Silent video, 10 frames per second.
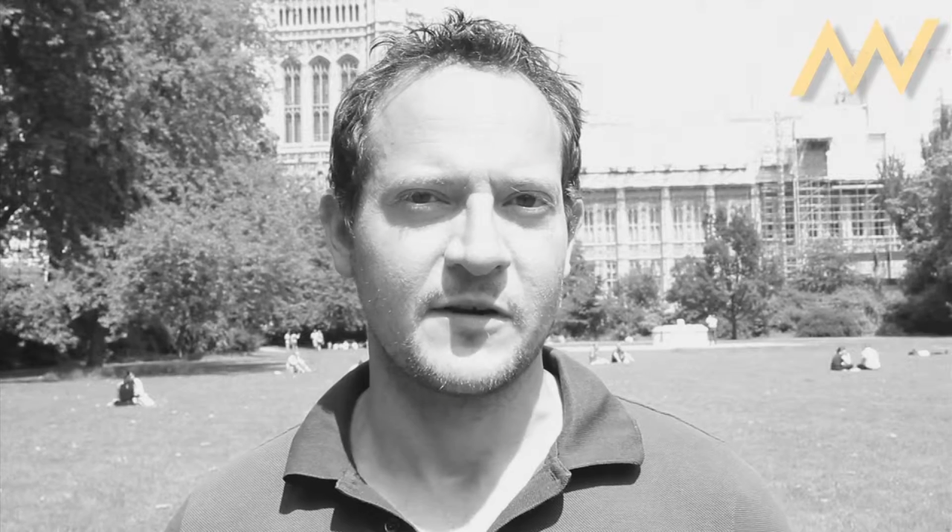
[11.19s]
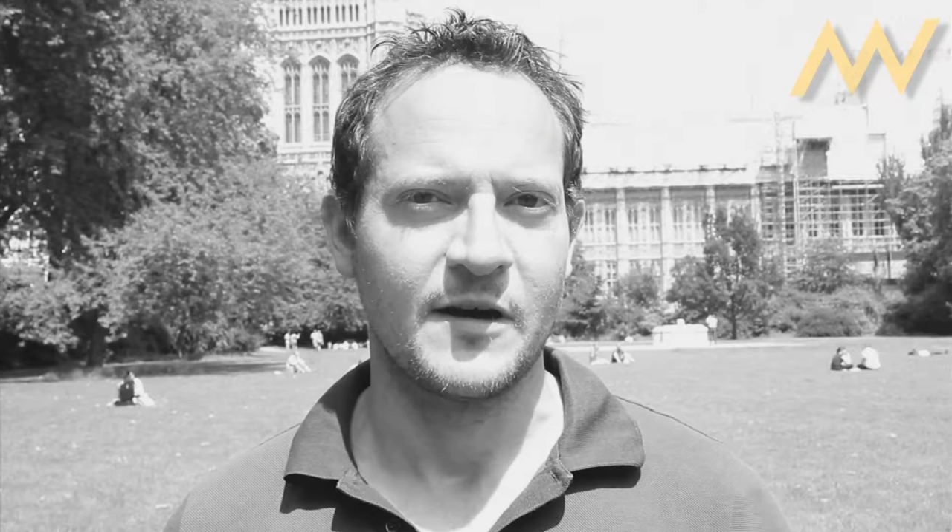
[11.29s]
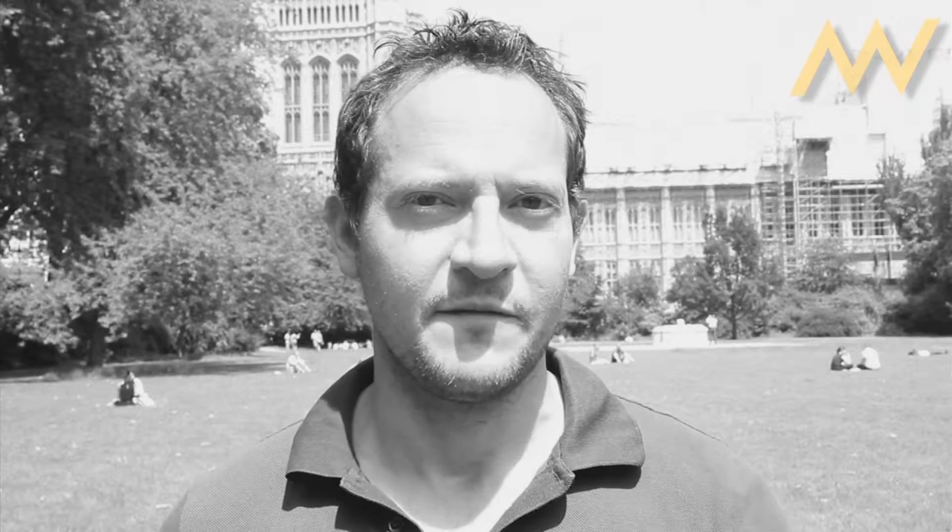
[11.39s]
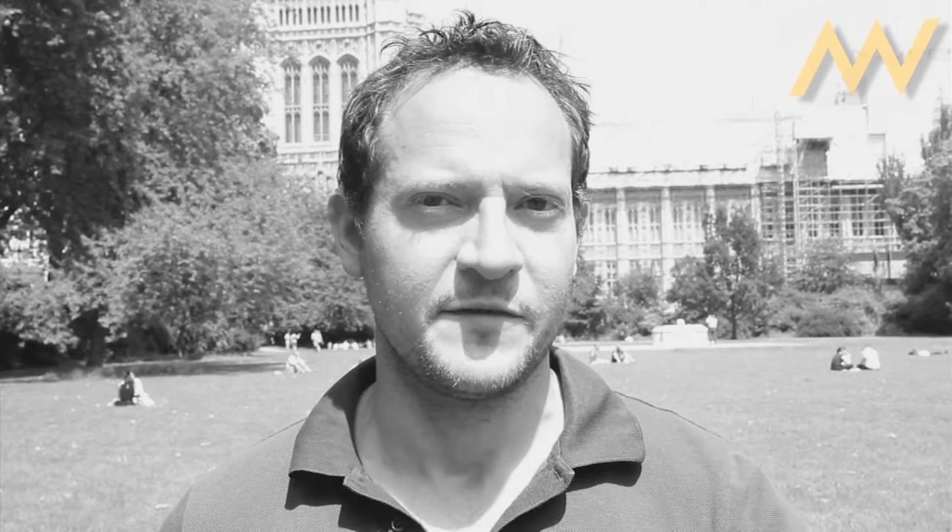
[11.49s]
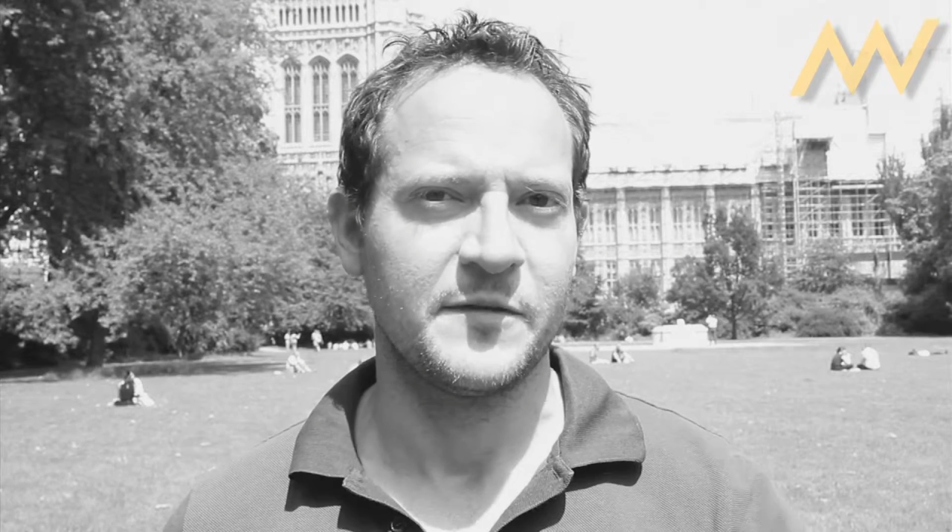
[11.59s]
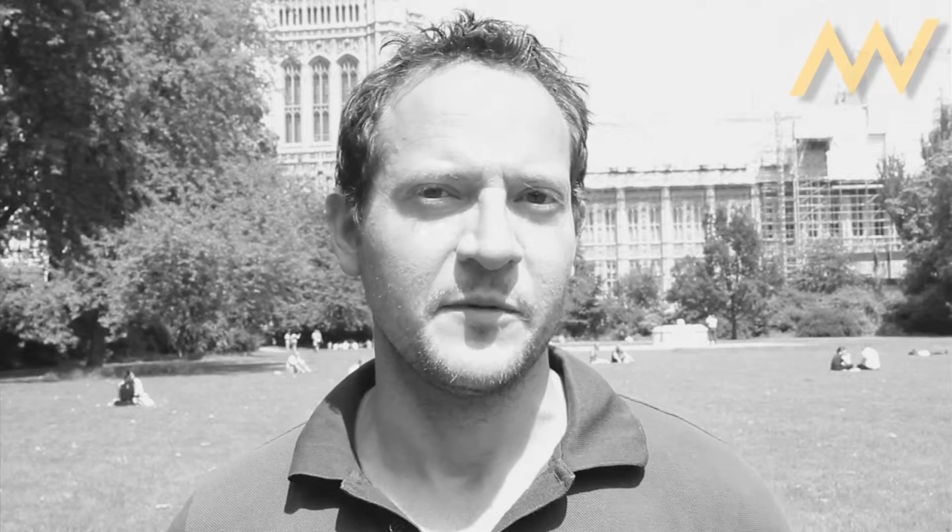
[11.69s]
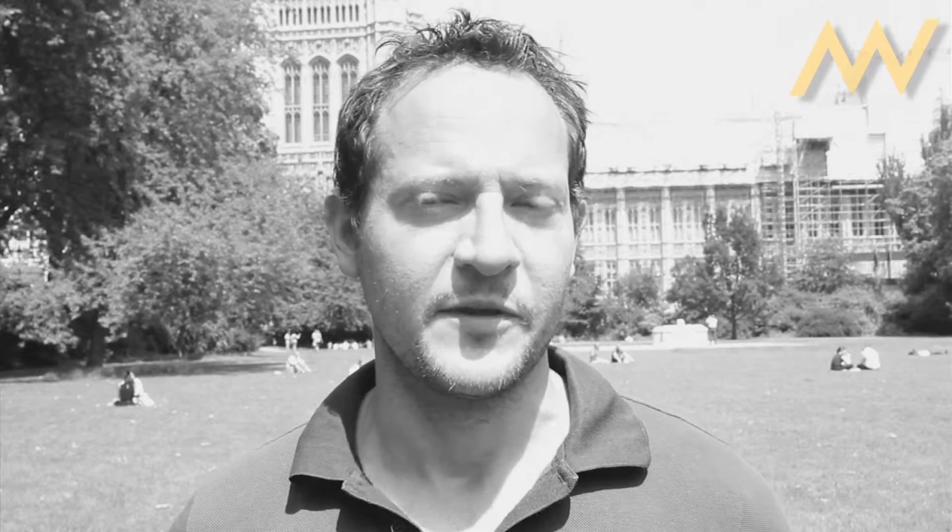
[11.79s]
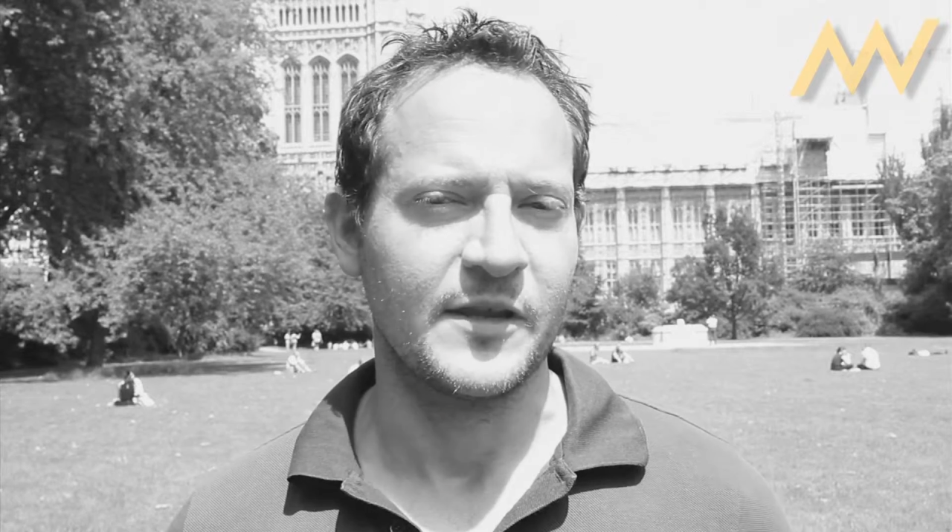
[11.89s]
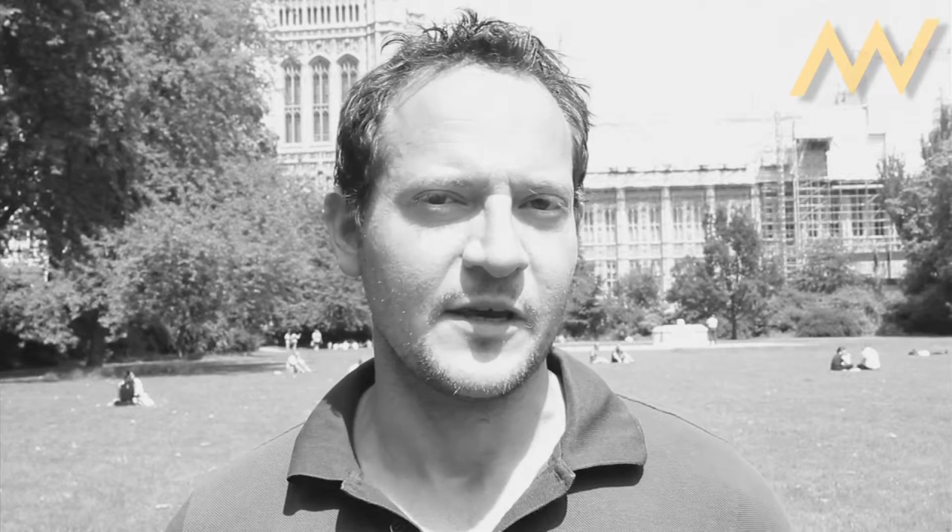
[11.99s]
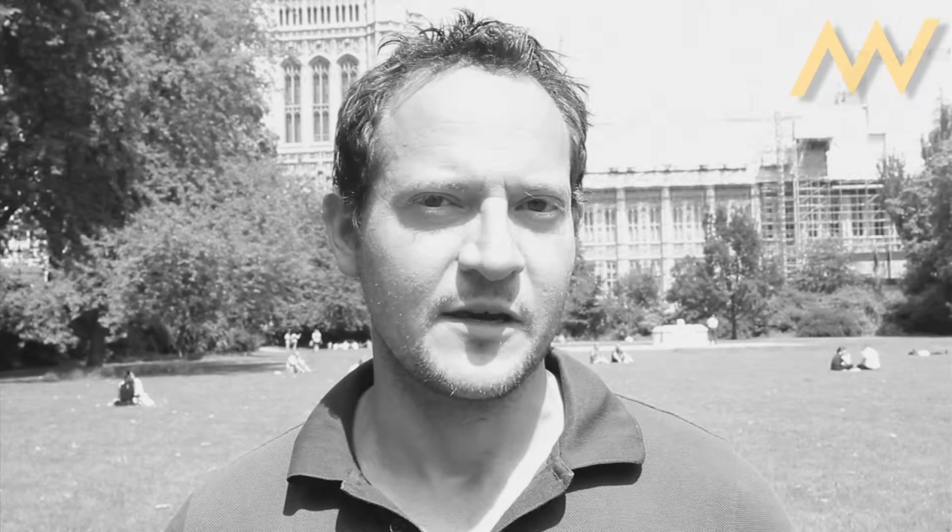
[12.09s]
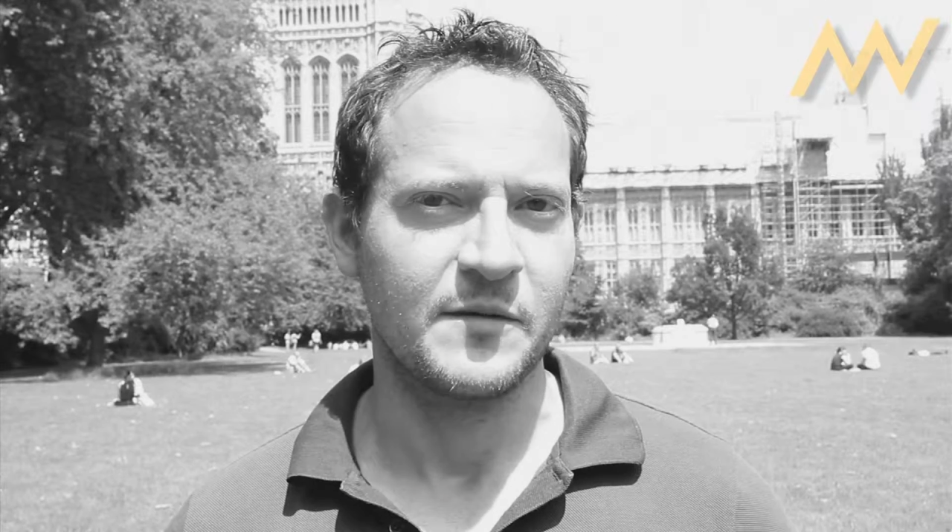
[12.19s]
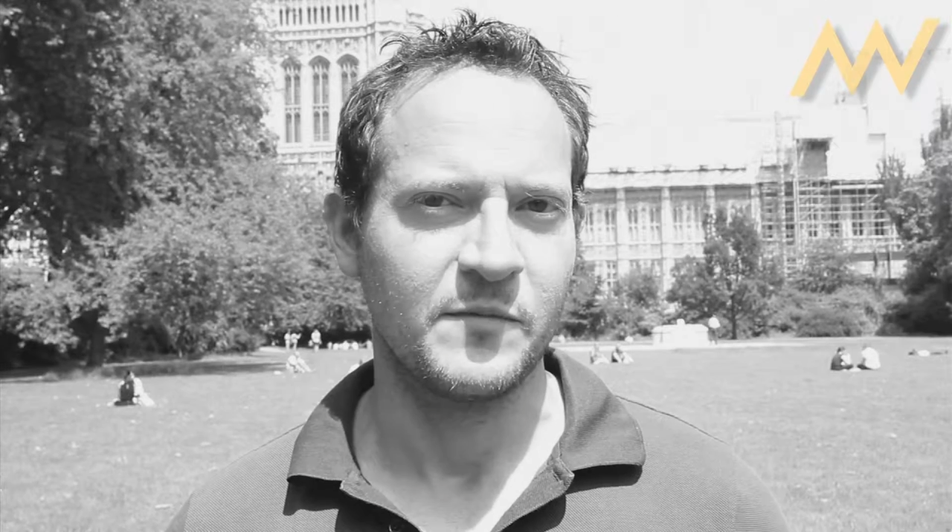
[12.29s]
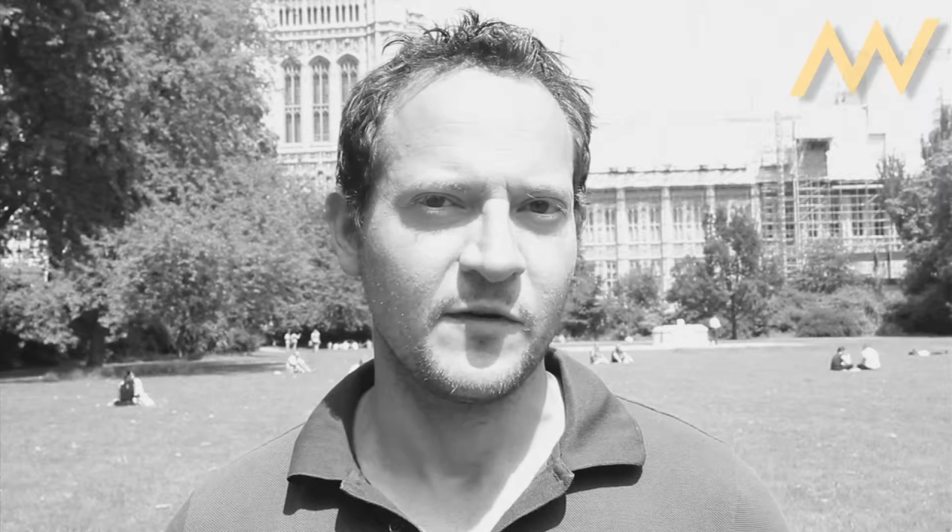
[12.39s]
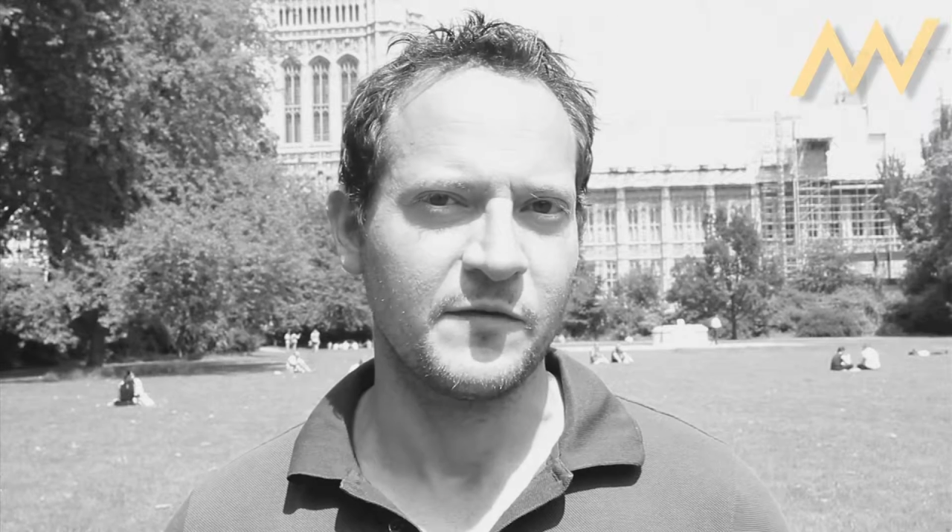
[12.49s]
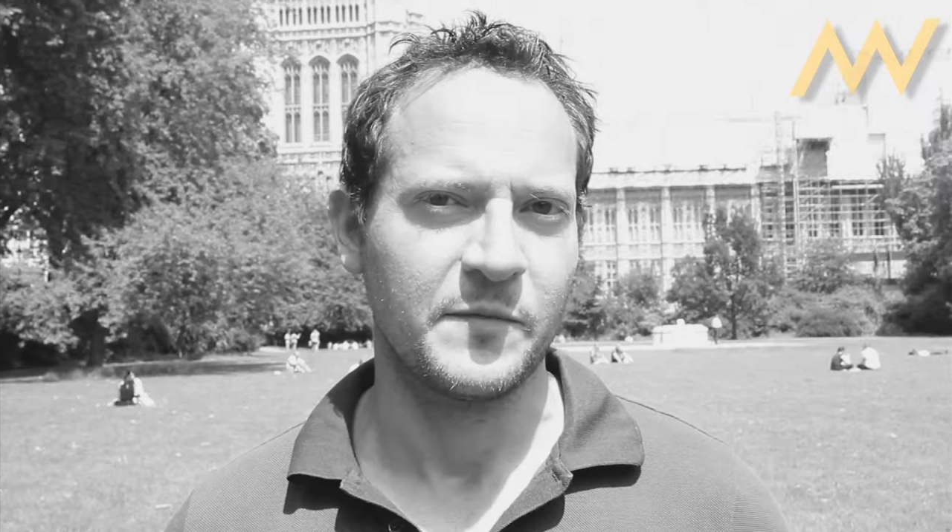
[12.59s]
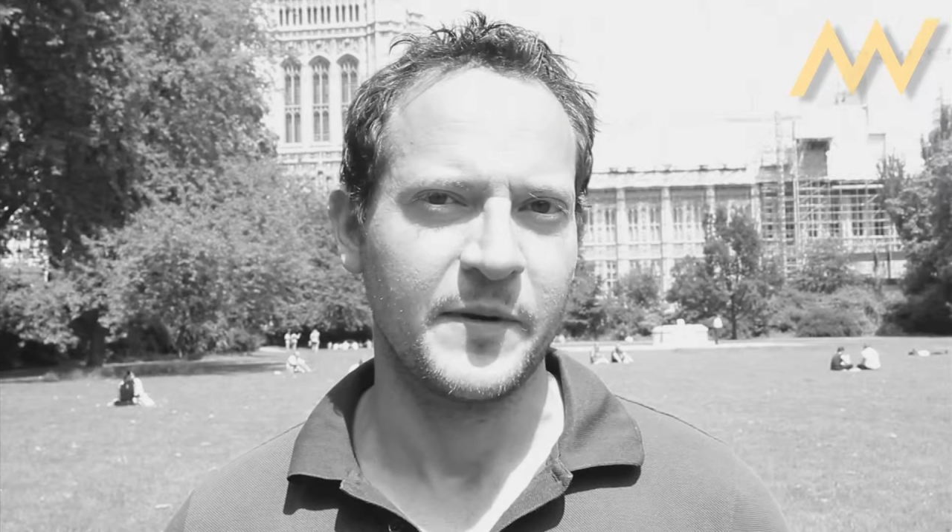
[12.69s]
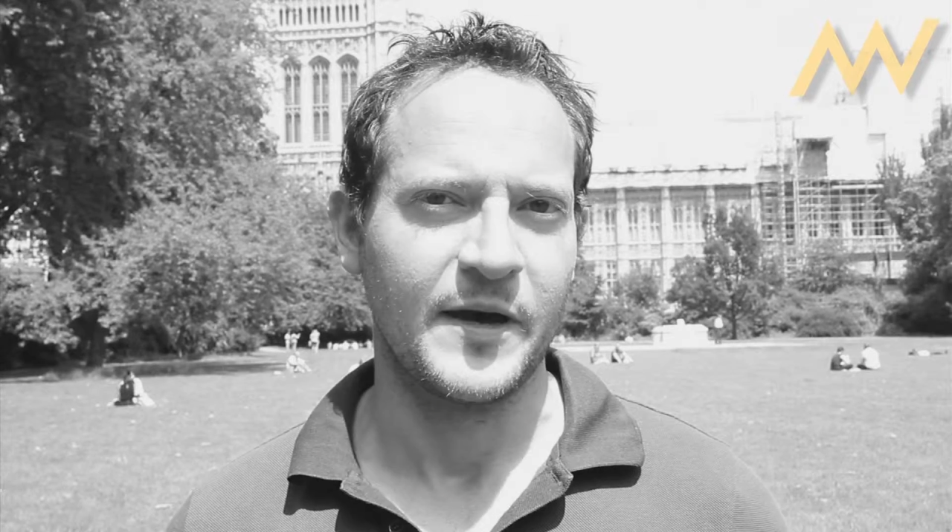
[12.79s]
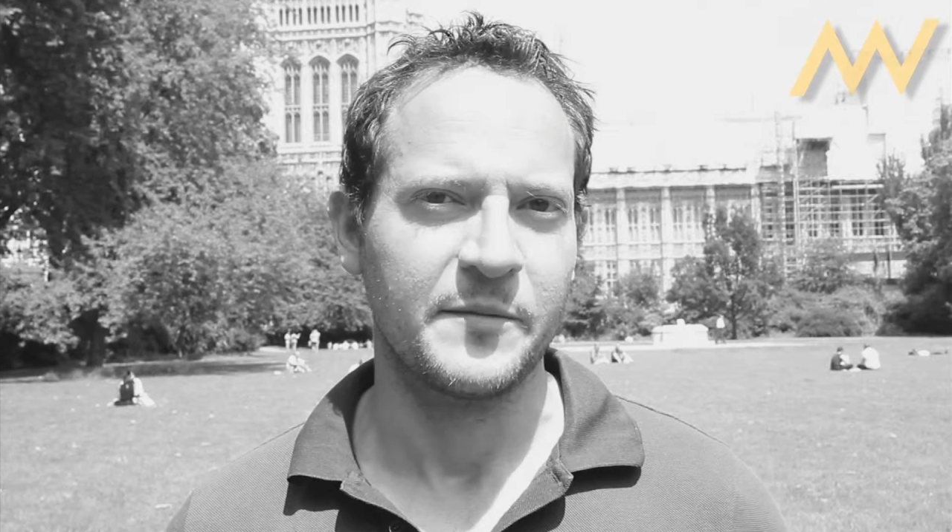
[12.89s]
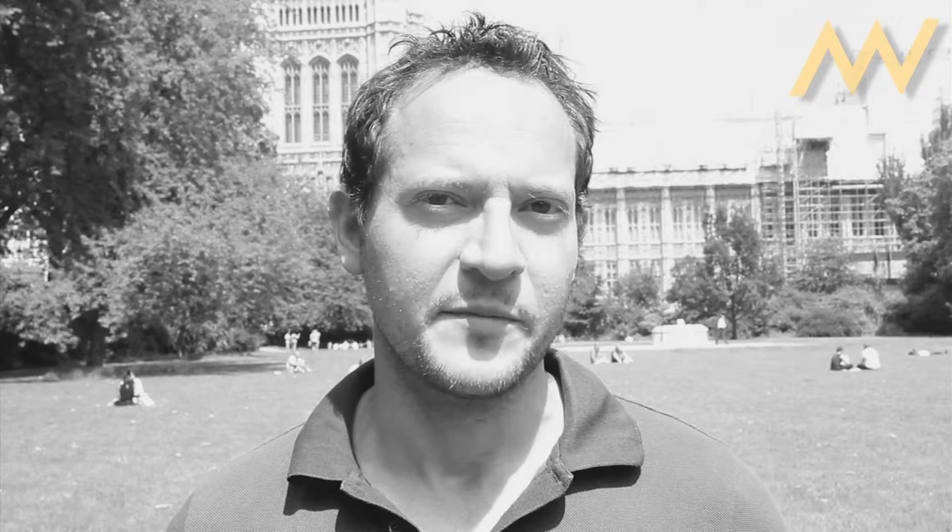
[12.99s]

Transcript: comfortable that they can move about,